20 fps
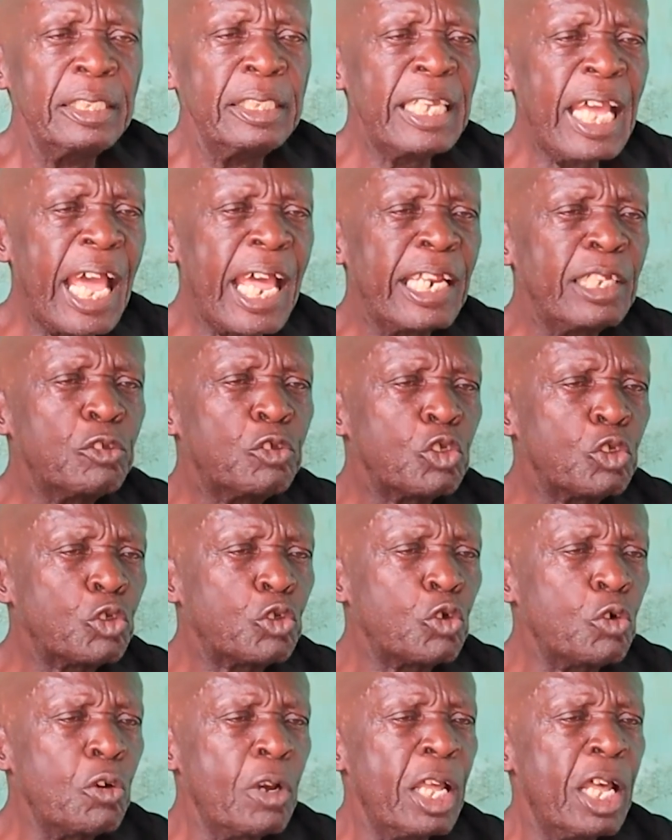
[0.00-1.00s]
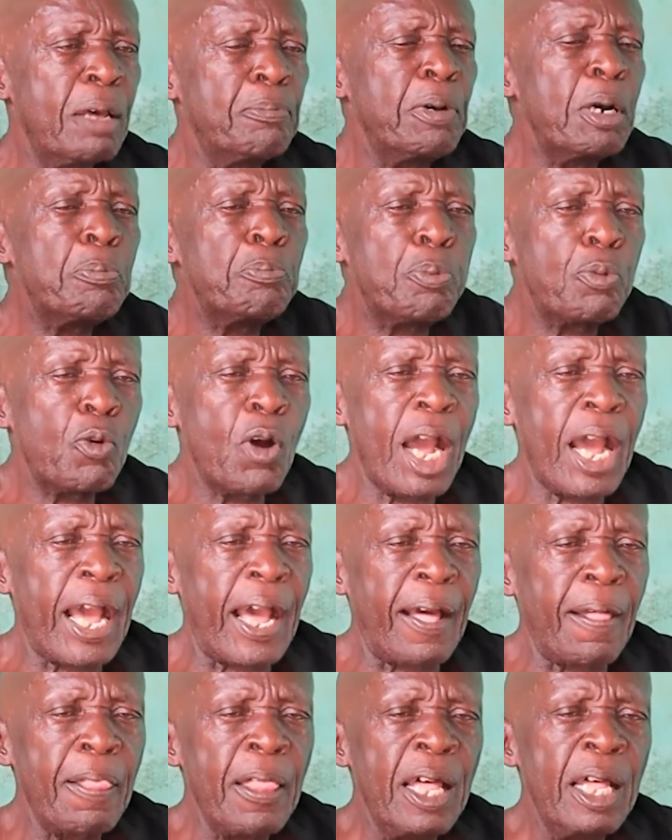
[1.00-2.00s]
yeah enso so
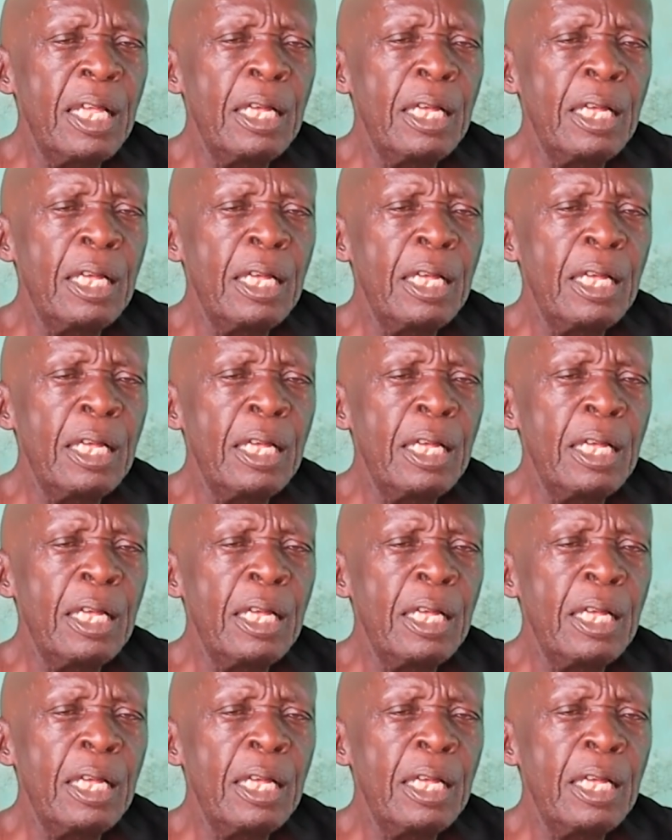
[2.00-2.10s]
ebeboa